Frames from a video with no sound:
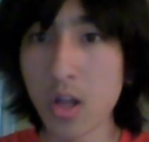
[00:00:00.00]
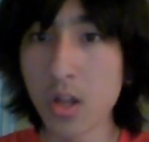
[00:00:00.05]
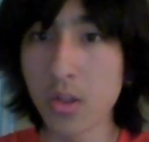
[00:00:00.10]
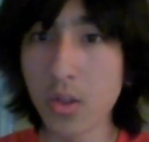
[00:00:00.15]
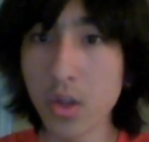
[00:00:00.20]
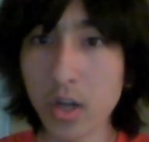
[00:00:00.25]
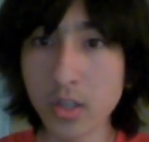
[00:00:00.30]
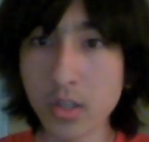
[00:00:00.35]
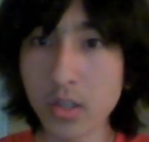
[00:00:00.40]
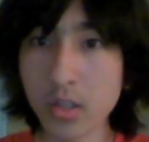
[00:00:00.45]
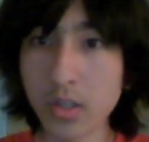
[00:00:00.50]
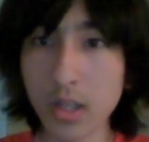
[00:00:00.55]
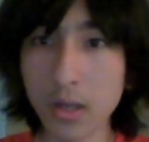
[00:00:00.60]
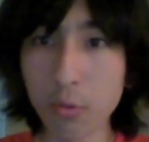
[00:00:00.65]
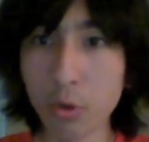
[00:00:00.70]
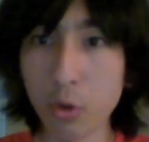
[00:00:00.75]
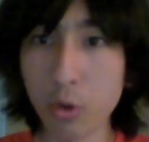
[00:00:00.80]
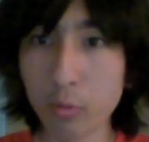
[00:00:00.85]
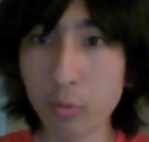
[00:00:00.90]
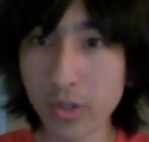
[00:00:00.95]
Thus, they
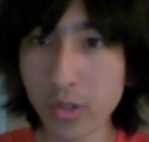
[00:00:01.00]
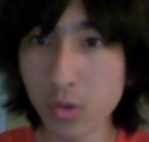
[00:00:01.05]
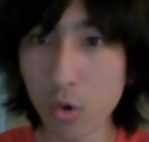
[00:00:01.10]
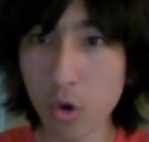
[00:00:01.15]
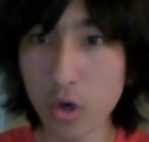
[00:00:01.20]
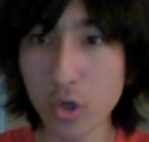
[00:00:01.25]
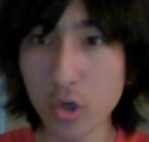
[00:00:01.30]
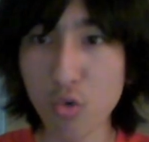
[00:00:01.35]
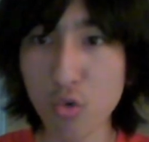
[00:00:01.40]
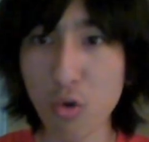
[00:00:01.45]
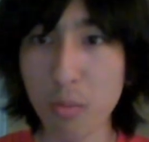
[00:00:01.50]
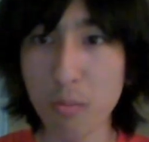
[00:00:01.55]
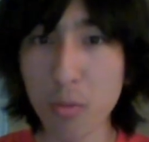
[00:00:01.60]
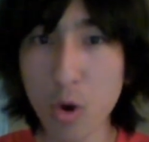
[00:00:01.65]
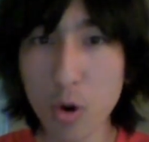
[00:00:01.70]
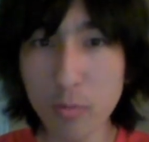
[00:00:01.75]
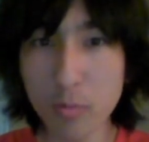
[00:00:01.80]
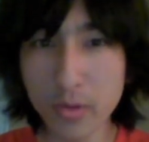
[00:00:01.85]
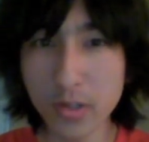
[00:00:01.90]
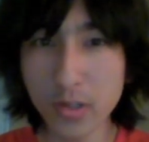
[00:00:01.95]
will resort to a
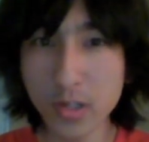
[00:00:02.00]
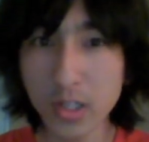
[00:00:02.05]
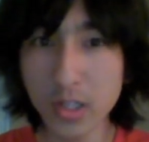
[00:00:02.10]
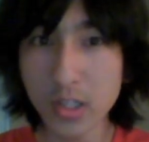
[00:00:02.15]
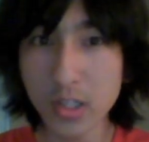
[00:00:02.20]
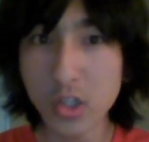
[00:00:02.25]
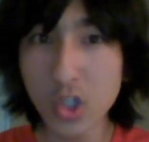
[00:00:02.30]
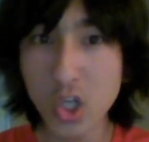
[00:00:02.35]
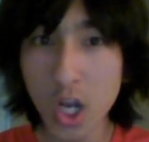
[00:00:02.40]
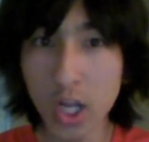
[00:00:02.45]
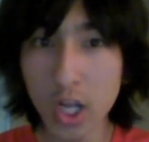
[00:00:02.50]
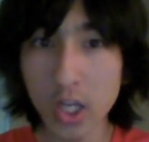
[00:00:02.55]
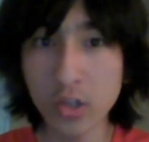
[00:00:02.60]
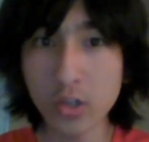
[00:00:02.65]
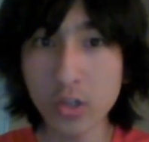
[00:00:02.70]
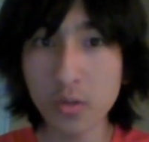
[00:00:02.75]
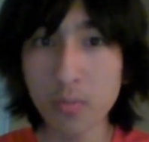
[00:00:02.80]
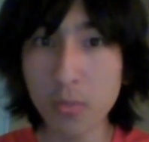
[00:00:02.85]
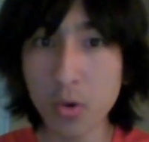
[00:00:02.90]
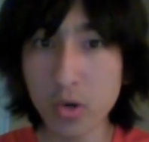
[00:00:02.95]
purposely
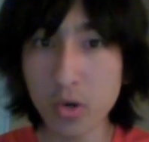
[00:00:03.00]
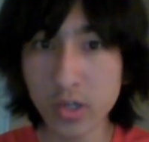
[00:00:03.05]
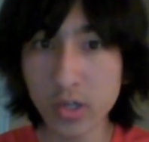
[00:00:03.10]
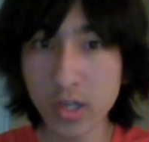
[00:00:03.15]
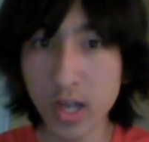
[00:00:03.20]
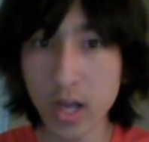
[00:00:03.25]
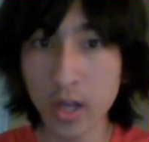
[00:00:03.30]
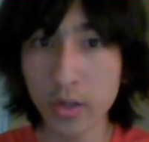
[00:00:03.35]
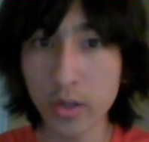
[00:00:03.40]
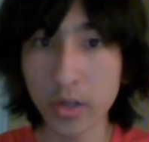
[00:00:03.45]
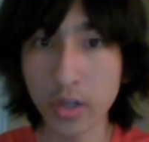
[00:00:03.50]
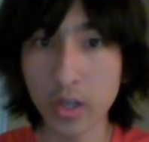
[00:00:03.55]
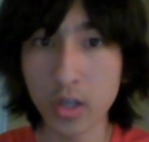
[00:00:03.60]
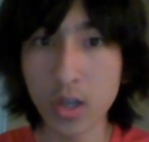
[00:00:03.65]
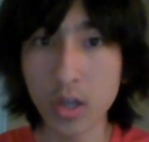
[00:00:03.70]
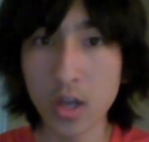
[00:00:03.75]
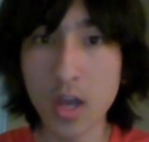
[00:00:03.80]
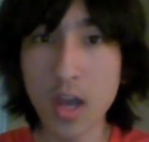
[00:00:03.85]
changed personality